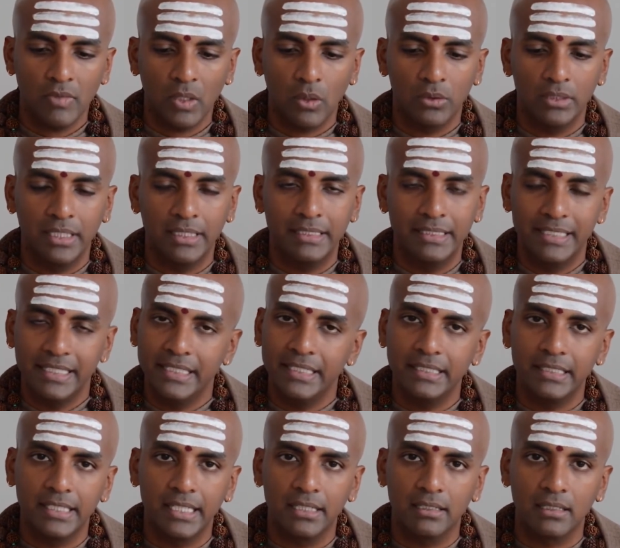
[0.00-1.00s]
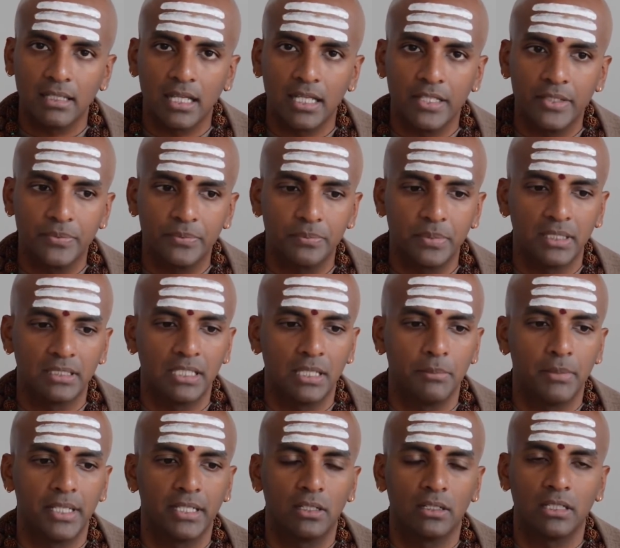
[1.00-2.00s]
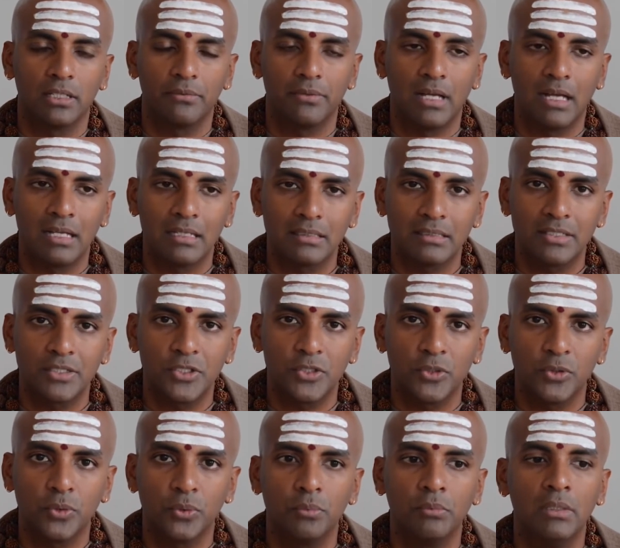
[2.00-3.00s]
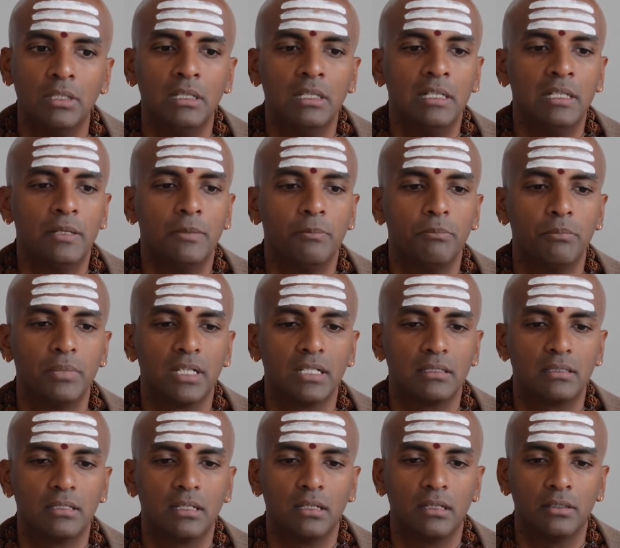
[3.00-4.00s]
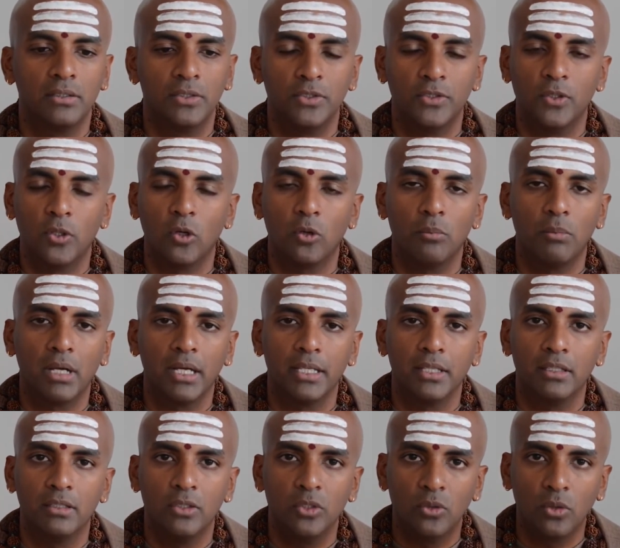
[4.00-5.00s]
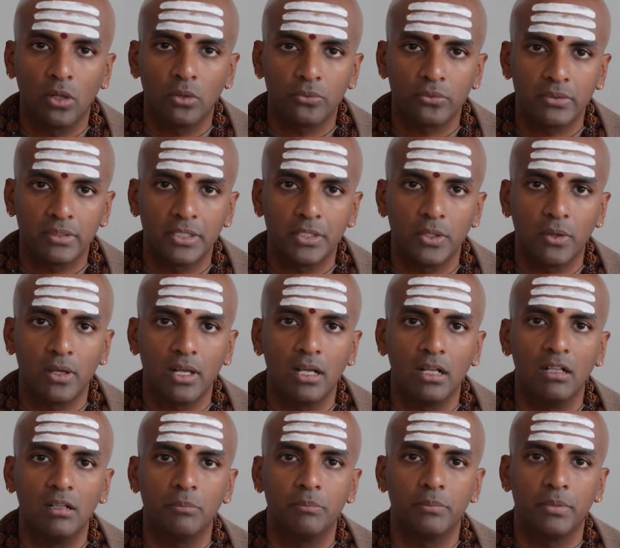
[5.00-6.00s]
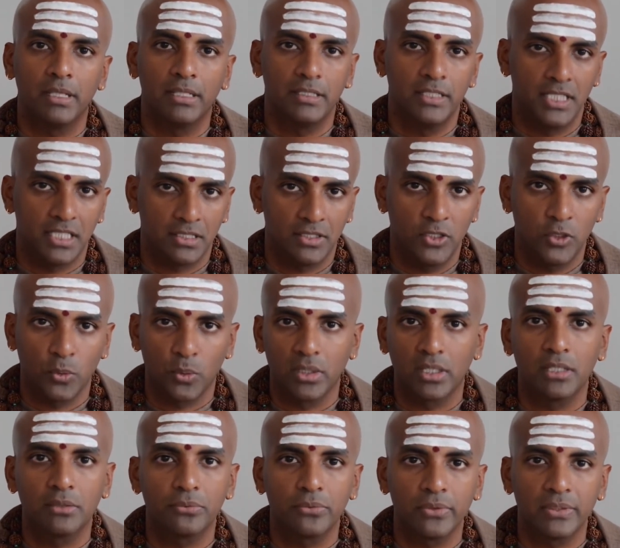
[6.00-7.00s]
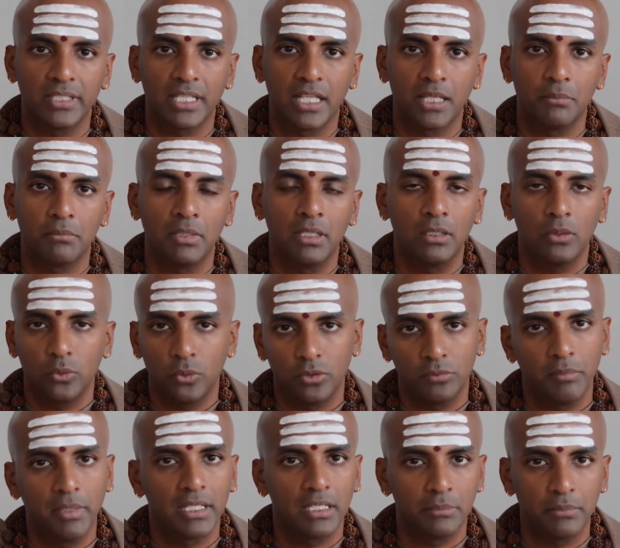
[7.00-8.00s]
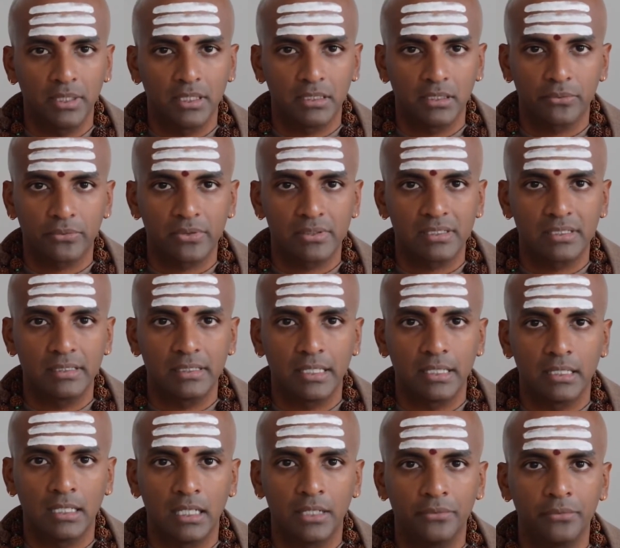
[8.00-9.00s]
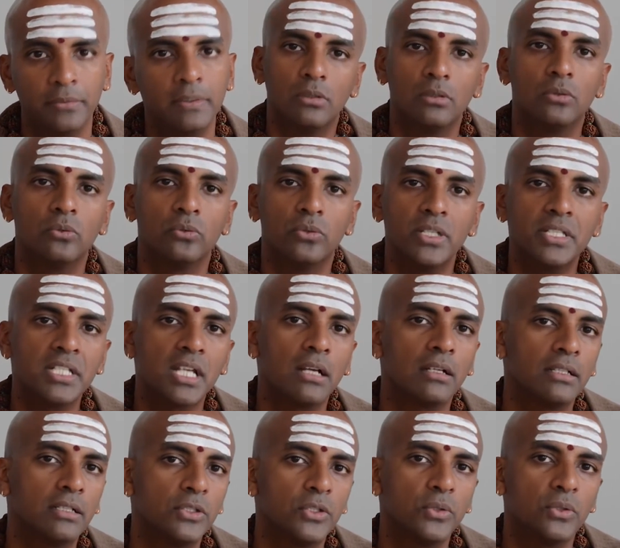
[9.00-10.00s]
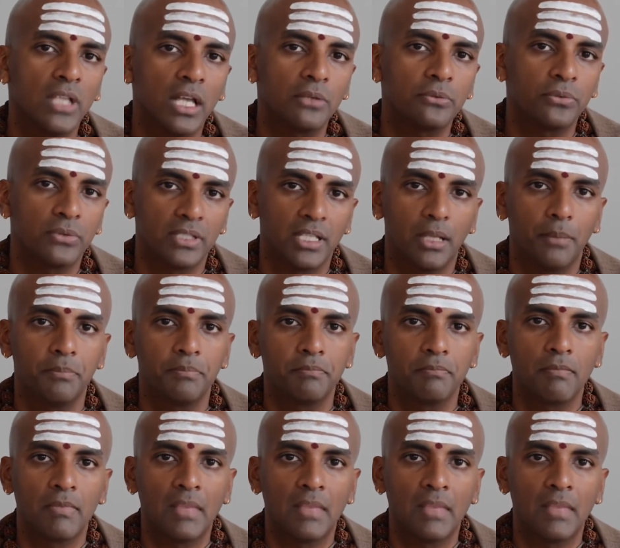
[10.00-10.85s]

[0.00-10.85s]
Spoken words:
they need in their life, but they may not have asked you. But by you offering your help and just doing it for them would make a big difference in their life. Reach out and do that for them.